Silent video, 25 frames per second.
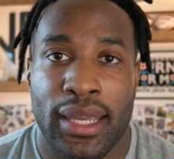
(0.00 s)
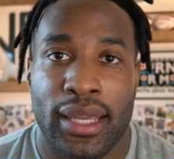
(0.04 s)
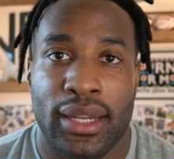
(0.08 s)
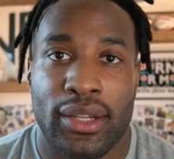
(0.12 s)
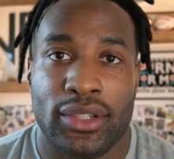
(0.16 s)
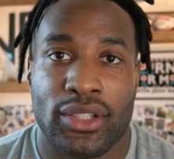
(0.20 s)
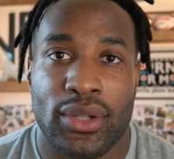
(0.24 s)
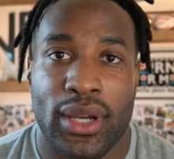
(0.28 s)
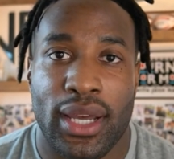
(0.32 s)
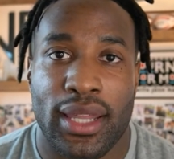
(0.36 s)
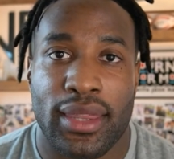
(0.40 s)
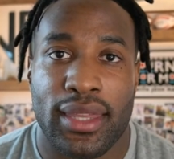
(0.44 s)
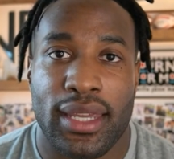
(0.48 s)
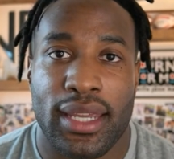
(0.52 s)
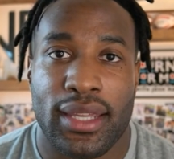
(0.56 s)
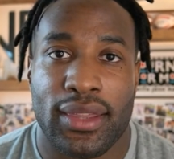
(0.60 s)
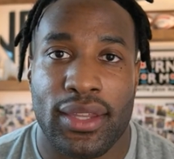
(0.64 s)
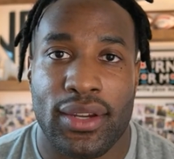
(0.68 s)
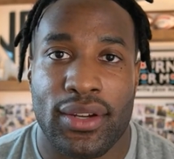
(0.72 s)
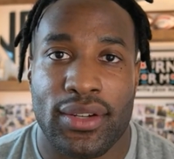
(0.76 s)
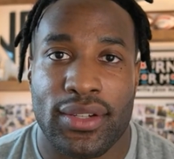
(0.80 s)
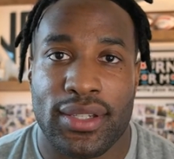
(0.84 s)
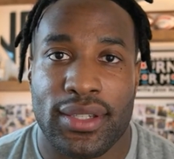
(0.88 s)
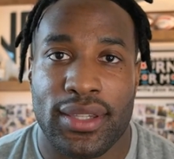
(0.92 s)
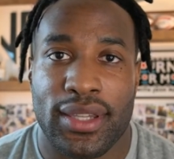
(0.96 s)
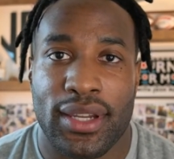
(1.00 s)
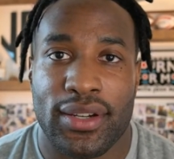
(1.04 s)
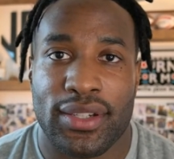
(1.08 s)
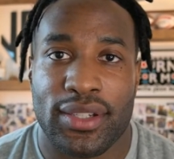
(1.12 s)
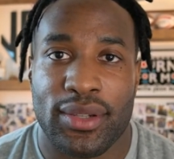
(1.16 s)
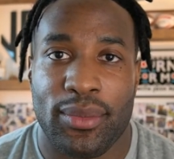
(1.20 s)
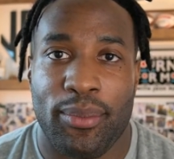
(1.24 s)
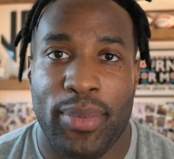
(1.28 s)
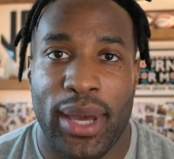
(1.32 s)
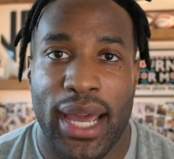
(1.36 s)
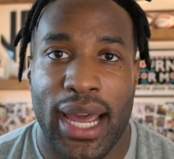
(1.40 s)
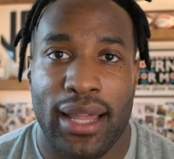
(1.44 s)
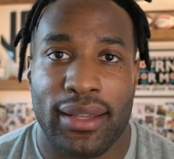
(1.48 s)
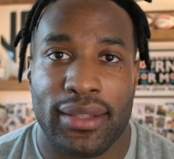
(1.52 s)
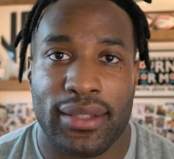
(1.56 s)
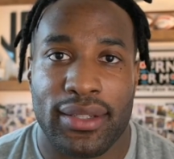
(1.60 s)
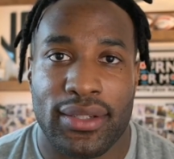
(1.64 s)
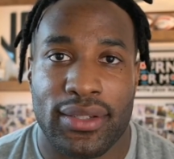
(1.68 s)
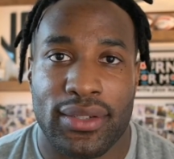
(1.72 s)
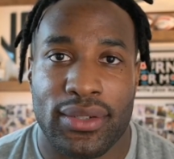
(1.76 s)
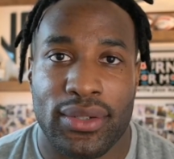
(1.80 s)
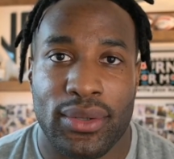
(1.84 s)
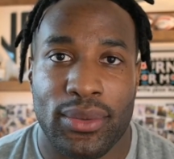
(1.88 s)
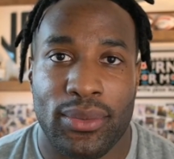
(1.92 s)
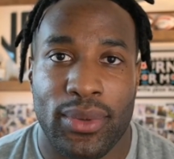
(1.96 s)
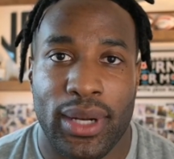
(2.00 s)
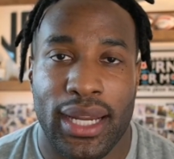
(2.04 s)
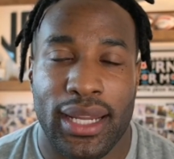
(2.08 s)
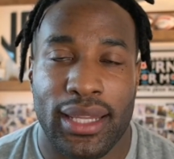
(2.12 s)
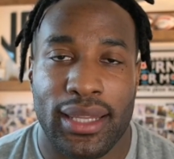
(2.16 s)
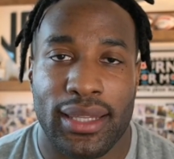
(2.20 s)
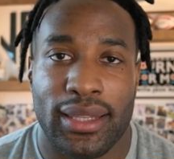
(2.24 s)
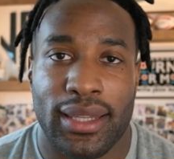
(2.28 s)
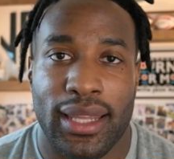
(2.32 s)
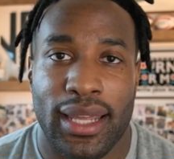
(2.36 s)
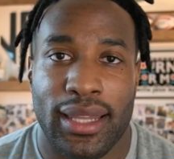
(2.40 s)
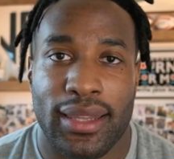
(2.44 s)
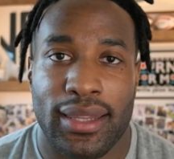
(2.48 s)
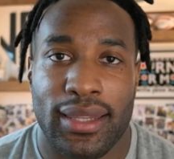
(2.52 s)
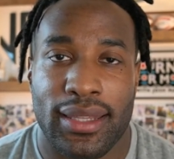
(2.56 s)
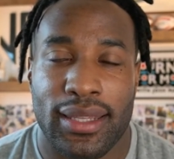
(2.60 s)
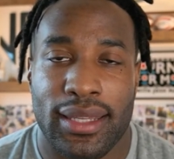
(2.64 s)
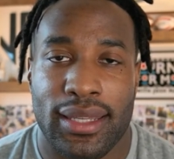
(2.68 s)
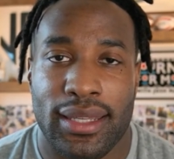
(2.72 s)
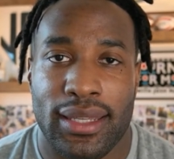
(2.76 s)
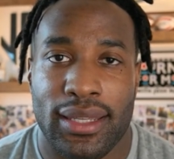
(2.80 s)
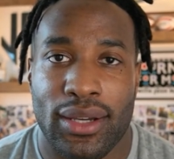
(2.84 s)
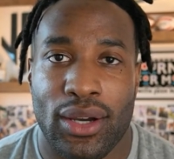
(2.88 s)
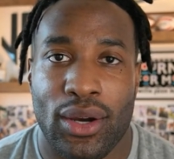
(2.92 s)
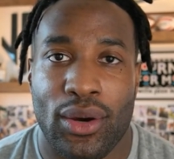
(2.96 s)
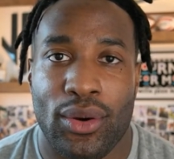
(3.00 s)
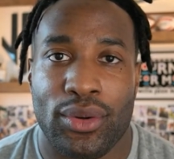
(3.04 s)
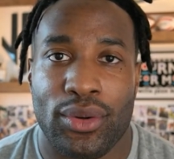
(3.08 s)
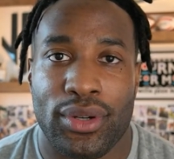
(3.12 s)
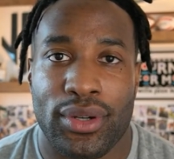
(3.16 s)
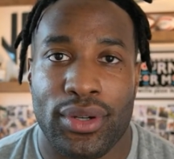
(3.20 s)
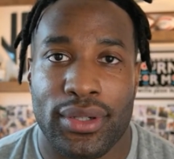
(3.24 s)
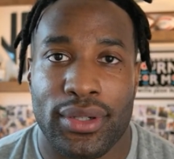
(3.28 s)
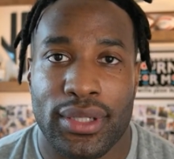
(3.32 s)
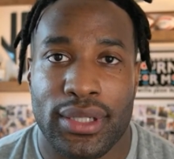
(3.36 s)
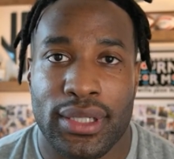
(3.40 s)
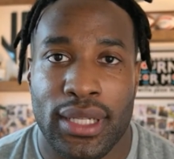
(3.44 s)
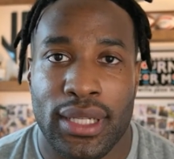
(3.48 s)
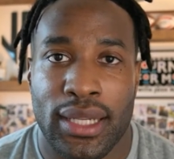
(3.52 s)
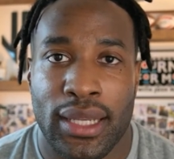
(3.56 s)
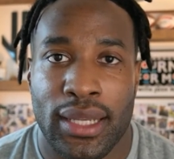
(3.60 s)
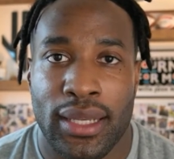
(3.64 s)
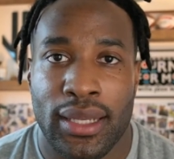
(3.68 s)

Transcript: And so I think there's a balance, right, that the owners